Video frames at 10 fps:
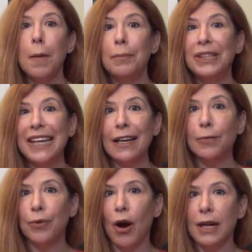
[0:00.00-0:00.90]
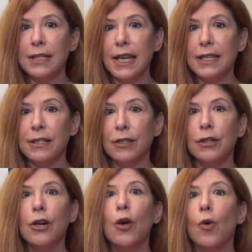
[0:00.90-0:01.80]
plan
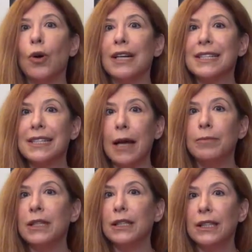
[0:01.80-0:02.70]
processor, or exempt